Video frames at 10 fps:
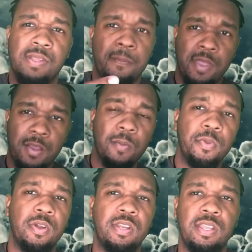that make up
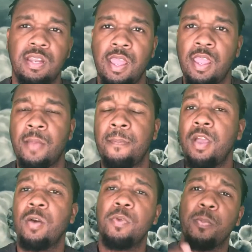your DNA and
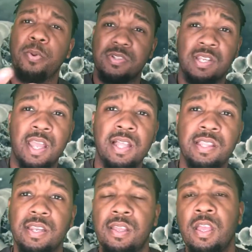make up your
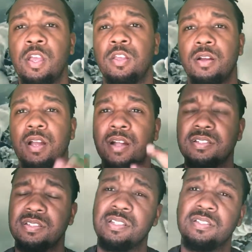personality. Your
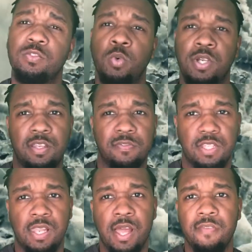consciousness is what gives
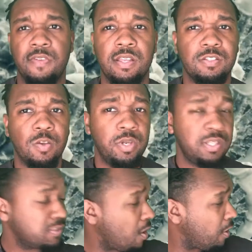it life. So when
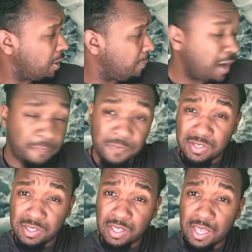it's talking about the
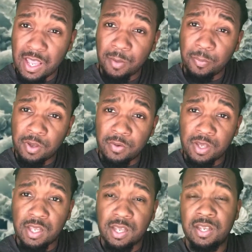DNA,
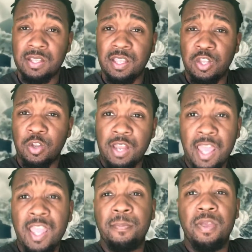period, and your
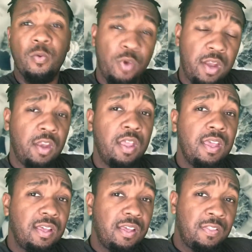name being written
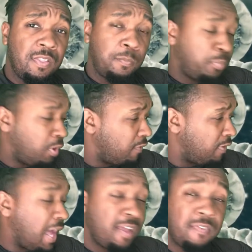in the book of
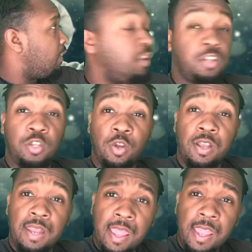life, your
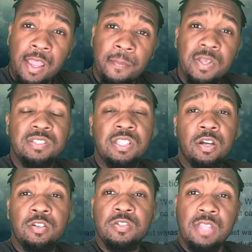name is the
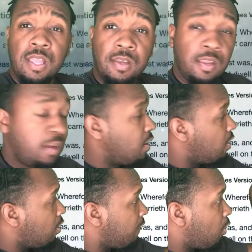understanding
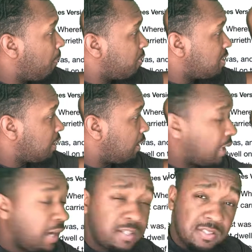of your particular
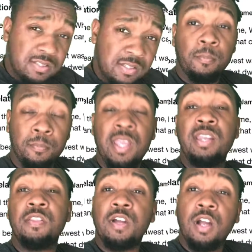consciousness being
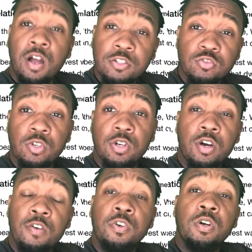in the construct
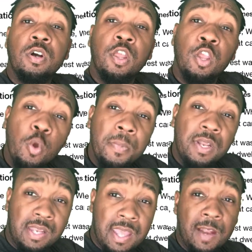of a human
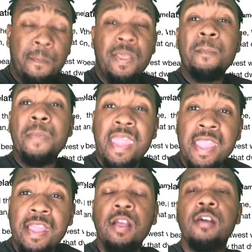anatomy
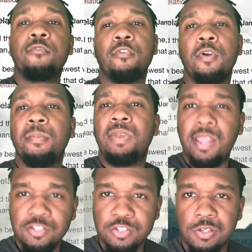made from
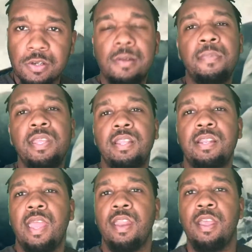nature, meaning
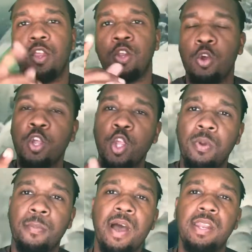that your
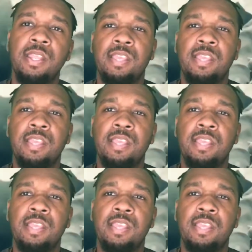human body